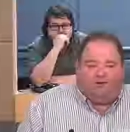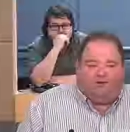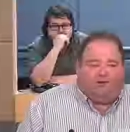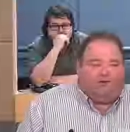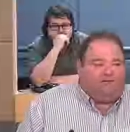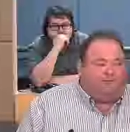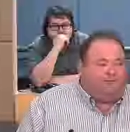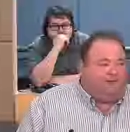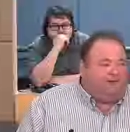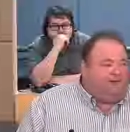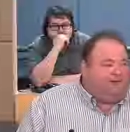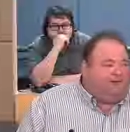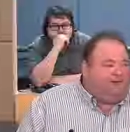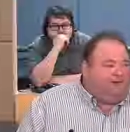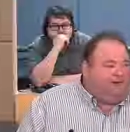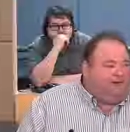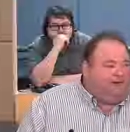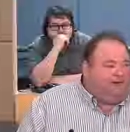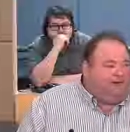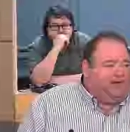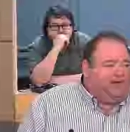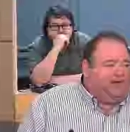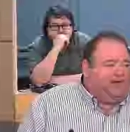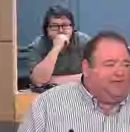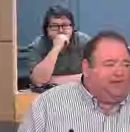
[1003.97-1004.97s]
On the other hand,
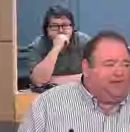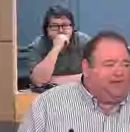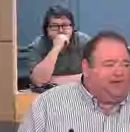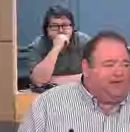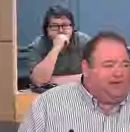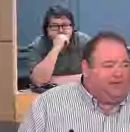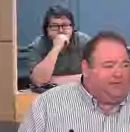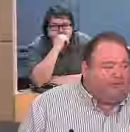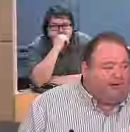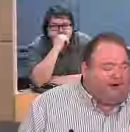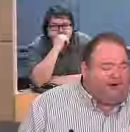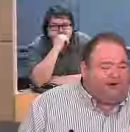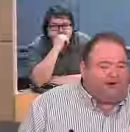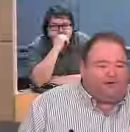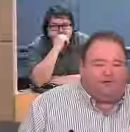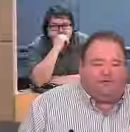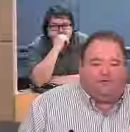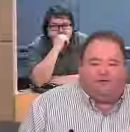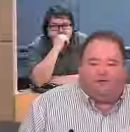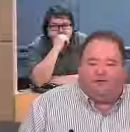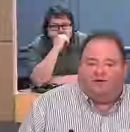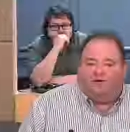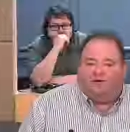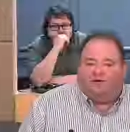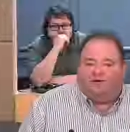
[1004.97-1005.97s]
a municipality
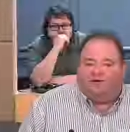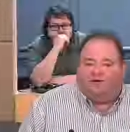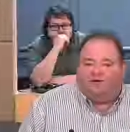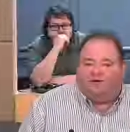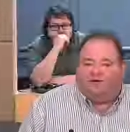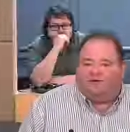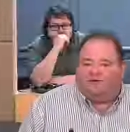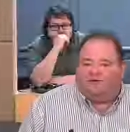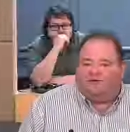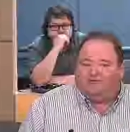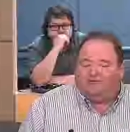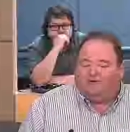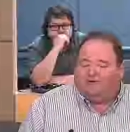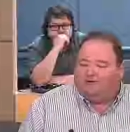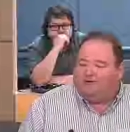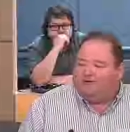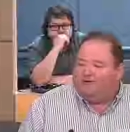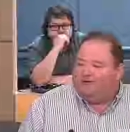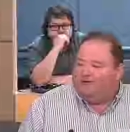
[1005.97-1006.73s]
like Dieppe,